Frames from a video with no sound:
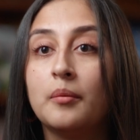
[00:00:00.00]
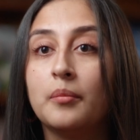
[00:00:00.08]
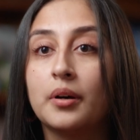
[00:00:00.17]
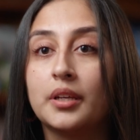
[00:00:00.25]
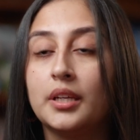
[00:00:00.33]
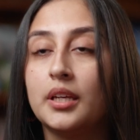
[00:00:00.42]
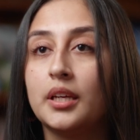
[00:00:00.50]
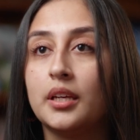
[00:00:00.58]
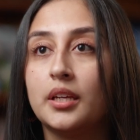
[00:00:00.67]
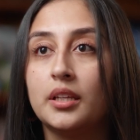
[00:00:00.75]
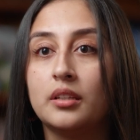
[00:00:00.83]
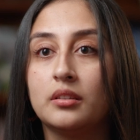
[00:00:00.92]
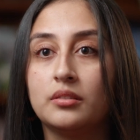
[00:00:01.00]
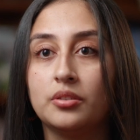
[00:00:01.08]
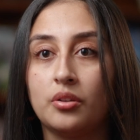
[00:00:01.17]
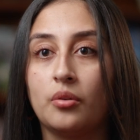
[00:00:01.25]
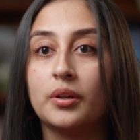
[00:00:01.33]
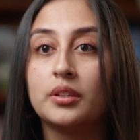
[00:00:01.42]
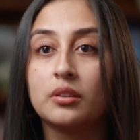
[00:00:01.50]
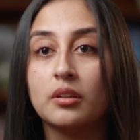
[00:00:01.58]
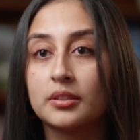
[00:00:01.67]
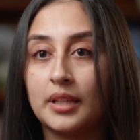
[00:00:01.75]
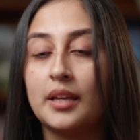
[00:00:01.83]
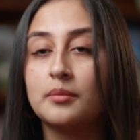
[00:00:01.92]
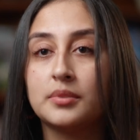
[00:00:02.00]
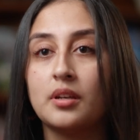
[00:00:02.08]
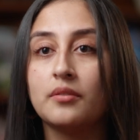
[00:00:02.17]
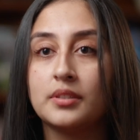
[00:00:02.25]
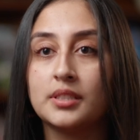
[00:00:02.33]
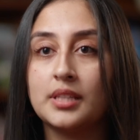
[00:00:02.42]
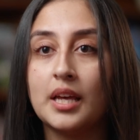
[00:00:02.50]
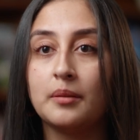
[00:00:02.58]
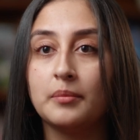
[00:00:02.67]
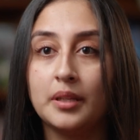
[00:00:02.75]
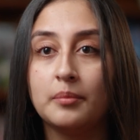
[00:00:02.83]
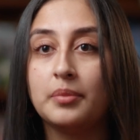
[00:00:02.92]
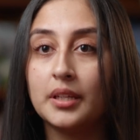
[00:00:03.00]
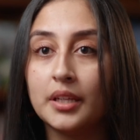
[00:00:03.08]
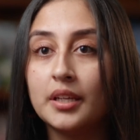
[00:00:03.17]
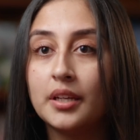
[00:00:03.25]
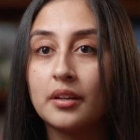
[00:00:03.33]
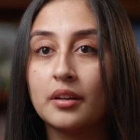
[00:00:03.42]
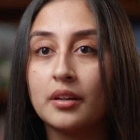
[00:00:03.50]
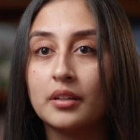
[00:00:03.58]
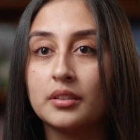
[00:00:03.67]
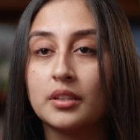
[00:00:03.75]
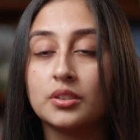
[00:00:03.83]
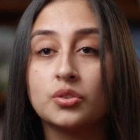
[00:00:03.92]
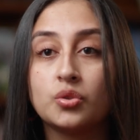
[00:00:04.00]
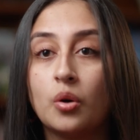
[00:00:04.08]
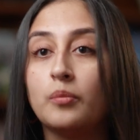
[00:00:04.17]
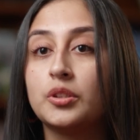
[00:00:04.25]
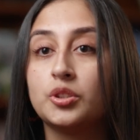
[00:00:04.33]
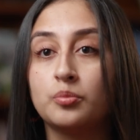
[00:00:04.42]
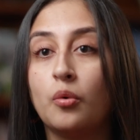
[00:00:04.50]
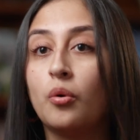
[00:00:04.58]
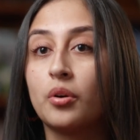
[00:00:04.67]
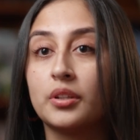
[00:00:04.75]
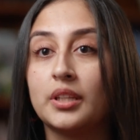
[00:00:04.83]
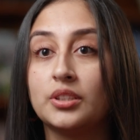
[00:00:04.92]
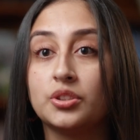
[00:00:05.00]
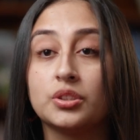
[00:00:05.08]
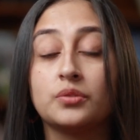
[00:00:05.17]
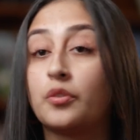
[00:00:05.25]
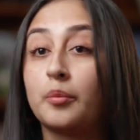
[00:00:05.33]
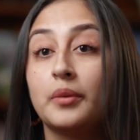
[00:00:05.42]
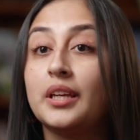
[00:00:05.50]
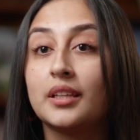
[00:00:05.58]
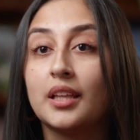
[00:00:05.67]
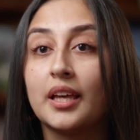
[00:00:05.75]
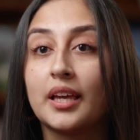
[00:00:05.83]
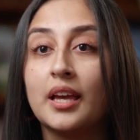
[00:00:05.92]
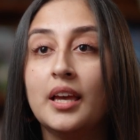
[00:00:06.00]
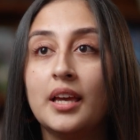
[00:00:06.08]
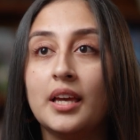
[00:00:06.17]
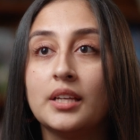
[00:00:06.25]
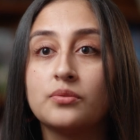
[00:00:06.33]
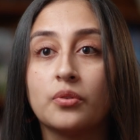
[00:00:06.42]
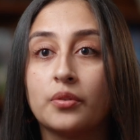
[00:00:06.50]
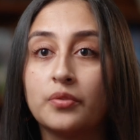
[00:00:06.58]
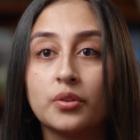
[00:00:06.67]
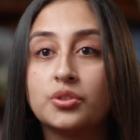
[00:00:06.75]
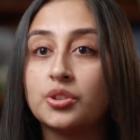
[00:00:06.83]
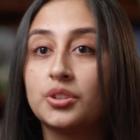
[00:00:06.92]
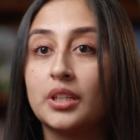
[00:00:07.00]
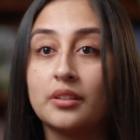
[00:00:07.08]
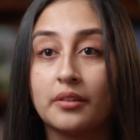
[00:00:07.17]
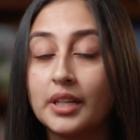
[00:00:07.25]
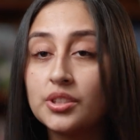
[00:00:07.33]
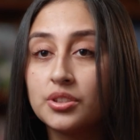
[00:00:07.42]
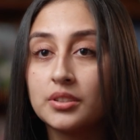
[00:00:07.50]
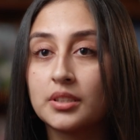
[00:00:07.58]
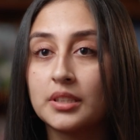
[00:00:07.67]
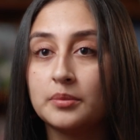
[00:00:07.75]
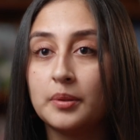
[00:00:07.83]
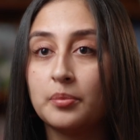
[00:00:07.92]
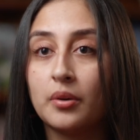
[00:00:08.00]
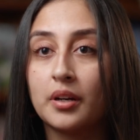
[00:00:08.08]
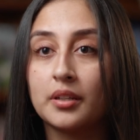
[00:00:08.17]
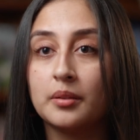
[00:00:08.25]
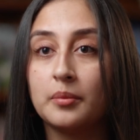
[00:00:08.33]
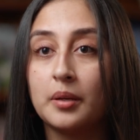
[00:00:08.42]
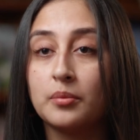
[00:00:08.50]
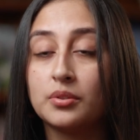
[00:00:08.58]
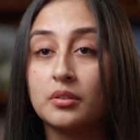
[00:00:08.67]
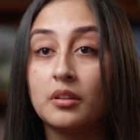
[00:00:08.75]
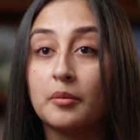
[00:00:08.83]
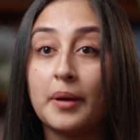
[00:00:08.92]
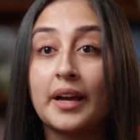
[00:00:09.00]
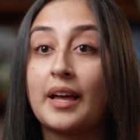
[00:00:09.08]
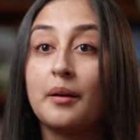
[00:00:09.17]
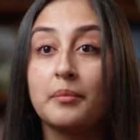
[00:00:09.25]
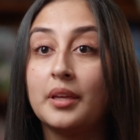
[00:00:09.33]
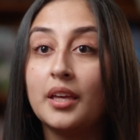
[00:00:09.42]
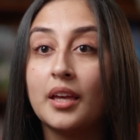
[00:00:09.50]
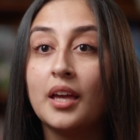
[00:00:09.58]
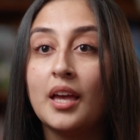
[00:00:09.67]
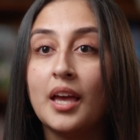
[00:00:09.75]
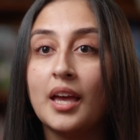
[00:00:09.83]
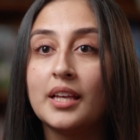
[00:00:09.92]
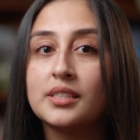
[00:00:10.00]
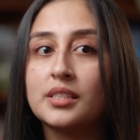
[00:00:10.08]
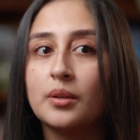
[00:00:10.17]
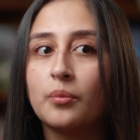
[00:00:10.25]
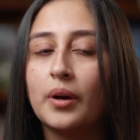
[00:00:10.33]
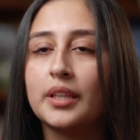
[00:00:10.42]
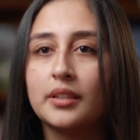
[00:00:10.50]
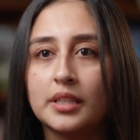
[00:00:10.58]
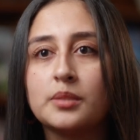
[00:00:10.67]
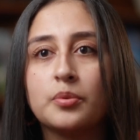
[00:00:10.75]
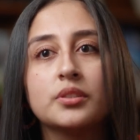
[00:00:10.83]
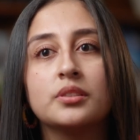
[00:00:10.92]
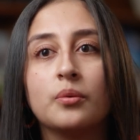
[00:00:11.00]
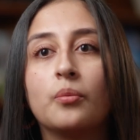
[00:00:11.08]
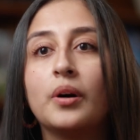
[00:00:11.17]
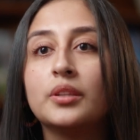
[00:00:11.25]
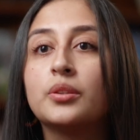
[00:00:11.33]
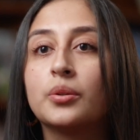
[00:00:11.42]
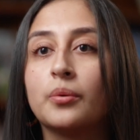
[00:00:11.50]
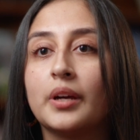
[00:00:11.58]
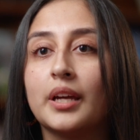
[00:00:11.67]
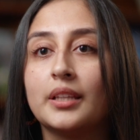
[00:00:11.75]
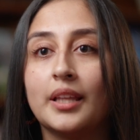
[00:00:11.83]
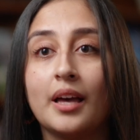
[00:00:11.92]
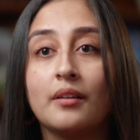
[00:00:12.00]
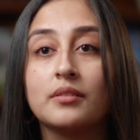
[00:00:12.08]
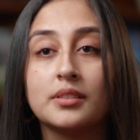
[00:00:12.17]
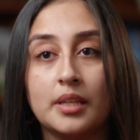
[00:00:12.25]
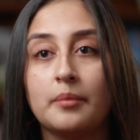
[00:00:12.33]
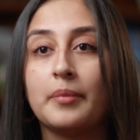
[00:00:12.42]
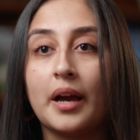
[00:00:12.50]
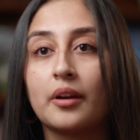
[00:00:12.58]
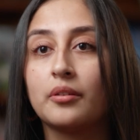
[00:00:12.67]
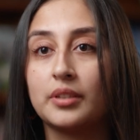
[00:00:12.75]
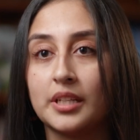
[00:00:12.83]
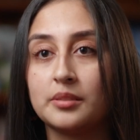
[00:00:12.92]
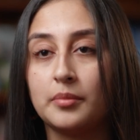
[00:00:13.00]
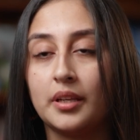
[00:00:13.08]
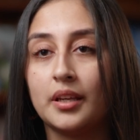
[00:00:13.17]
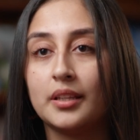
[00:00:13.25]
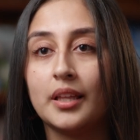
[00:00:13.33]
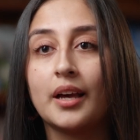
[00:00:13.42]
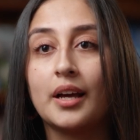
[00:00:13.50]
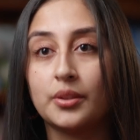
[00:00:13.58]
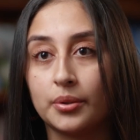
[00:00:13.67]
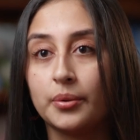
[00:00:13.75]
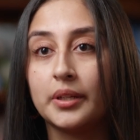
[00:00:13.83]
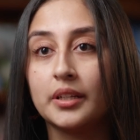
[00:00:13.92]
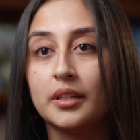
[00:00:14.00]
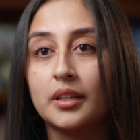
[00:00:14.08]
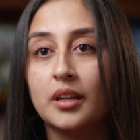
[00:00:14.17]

But he looked at himself and said, me being here does so much more than just for me. Like, it's for future generations, because people are gonna be able to look back at me and see, wait, this person went through it and they have the same background as me and they got through it.